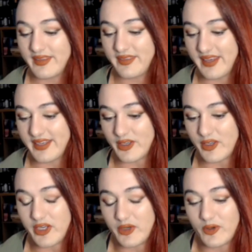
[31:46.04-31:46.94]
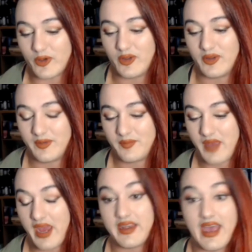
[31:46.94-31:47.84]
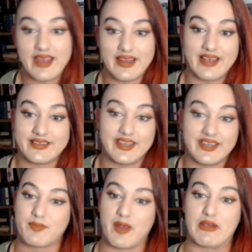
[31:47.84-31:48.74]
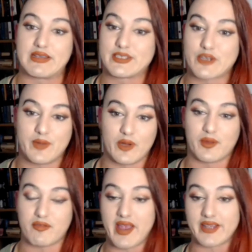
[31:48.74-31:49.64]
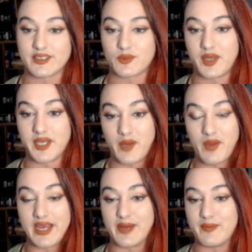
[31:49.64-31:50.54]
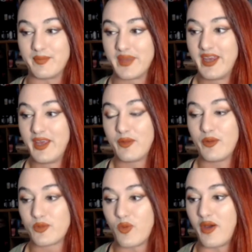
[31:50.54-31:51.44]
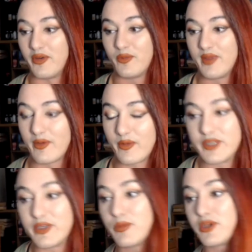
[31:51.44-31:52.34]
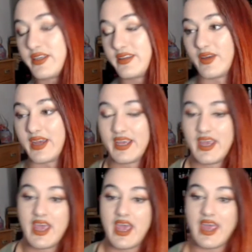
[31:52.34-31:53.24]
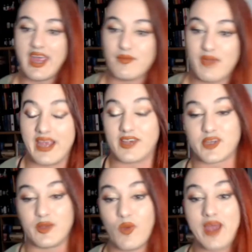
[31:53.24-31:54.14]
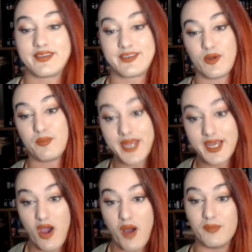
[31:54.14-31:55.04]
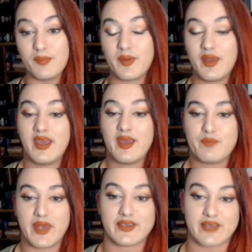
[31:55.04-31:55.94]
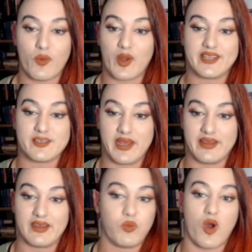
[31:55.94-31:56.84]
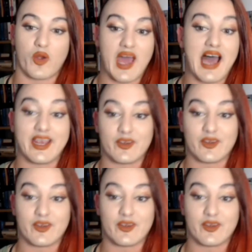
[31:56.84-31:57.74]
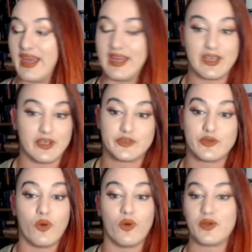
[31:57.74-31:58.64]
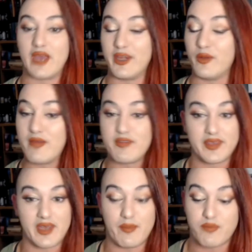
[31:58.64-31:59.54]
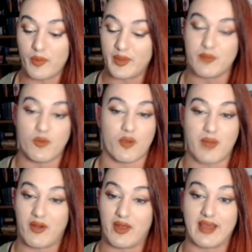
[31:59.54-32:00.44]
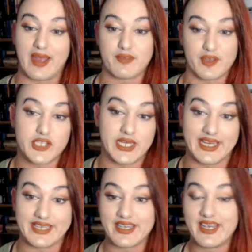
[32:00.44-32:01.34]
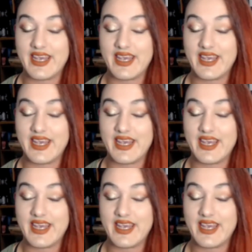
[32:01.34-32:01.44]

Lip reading: I think, you know, and I did experience this coming up the ranks as well. You know, there was one, without going too much into it, I actually went to a big comp because I wanted to meet this one idol that I adored. I knew everything. I probably knew more about her life than she did.